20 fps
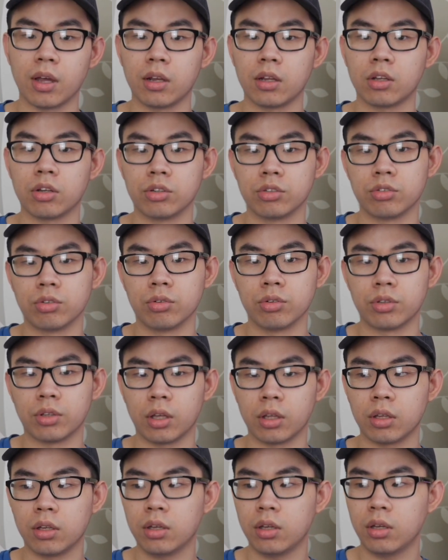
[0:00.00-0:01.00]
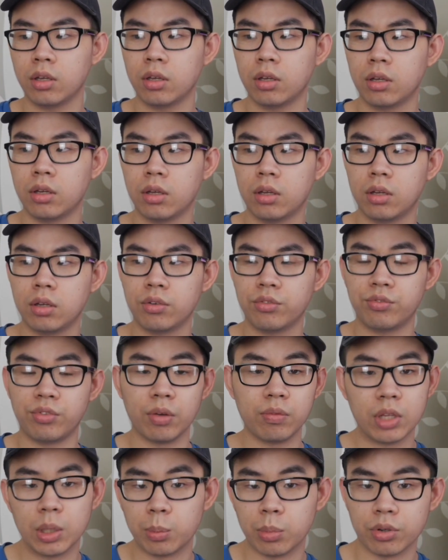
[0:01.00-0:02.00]
It controls like
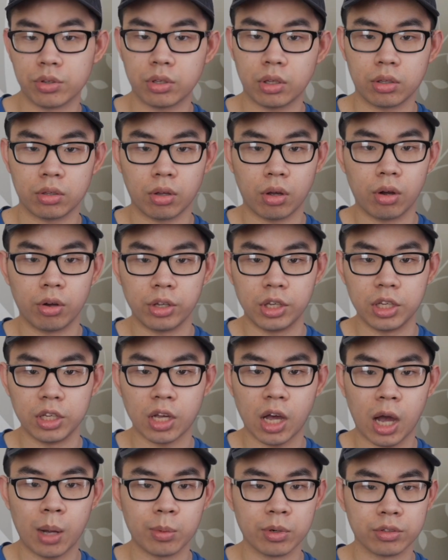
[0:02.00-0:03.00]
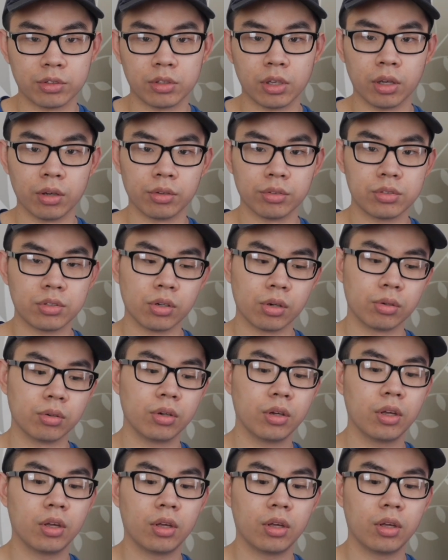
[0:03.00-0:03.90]
50% of all e-commerce sales. So